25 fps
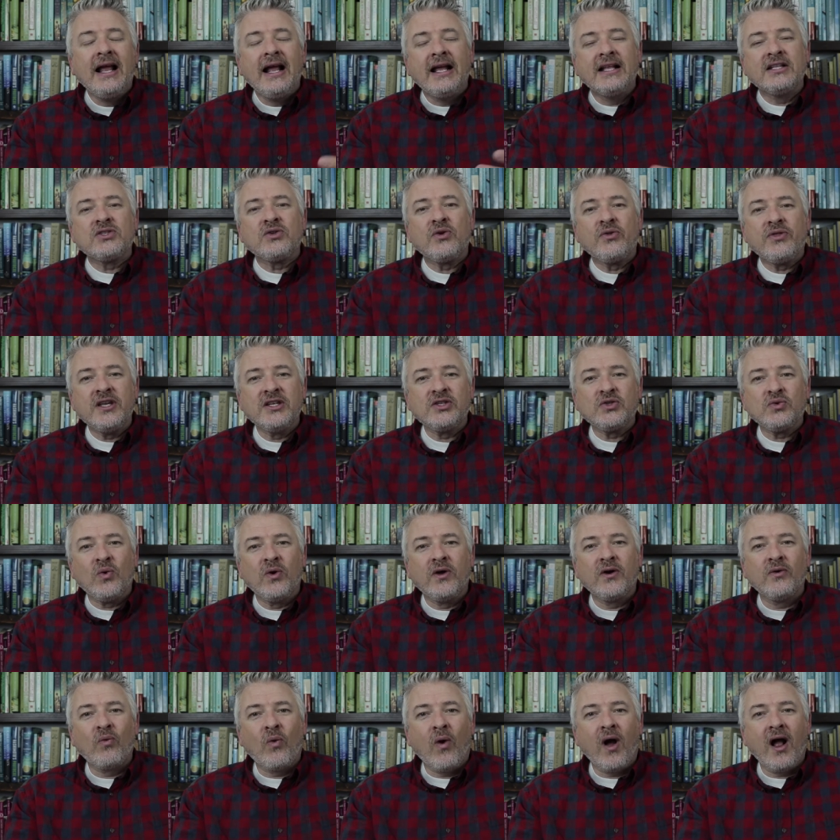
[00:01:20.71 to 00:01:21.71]
And so this
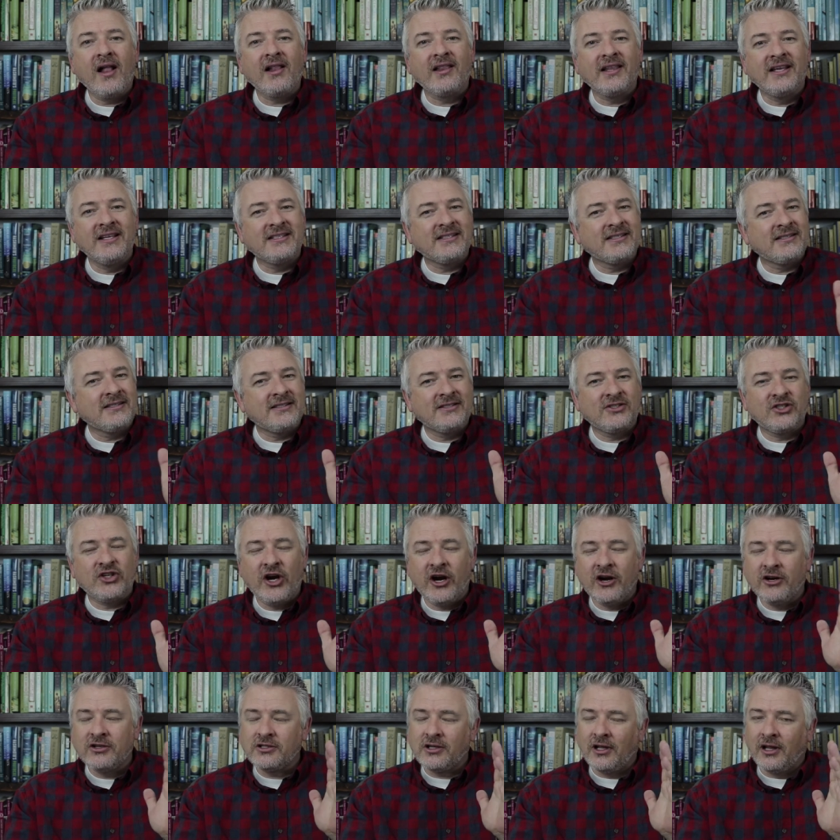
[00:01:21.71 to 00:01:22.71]
one, while it
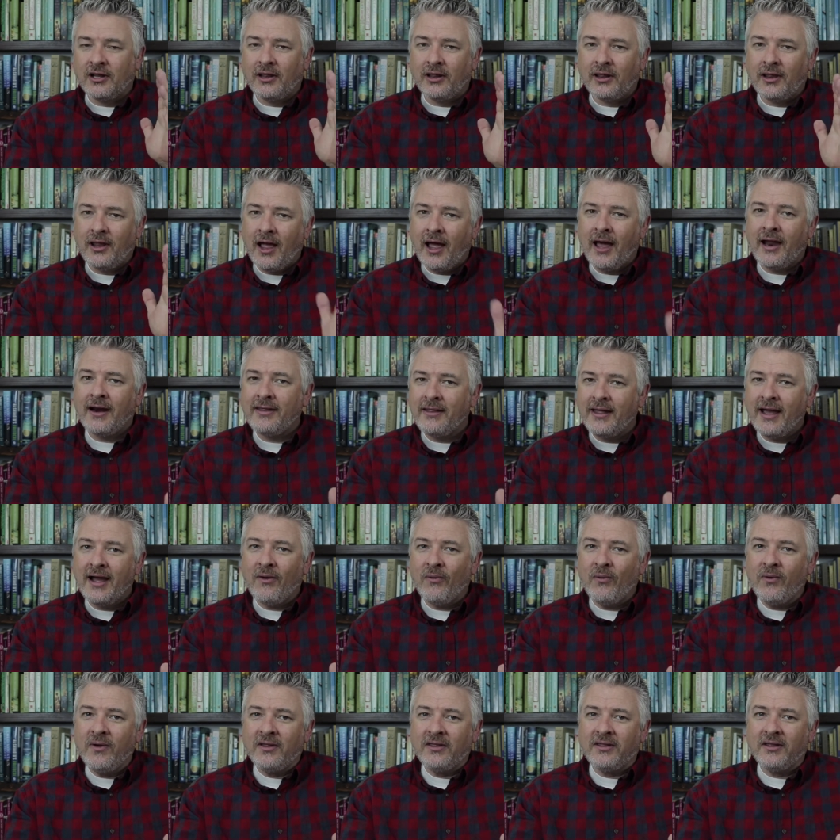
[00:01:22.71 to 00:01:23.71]
shares a lot of
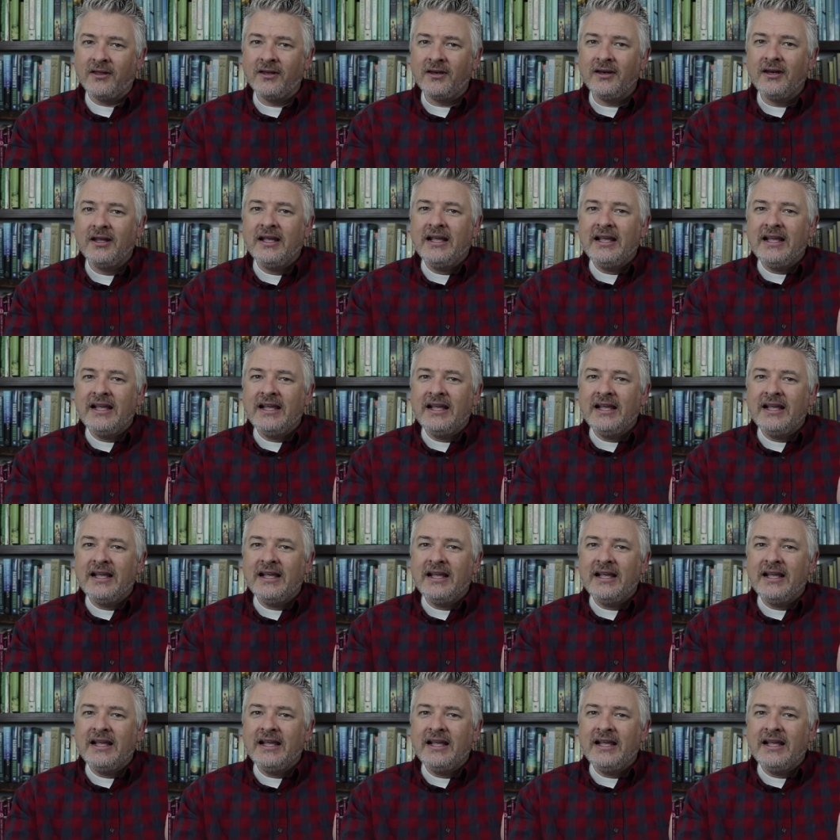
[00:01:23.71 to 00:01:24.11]
that with it,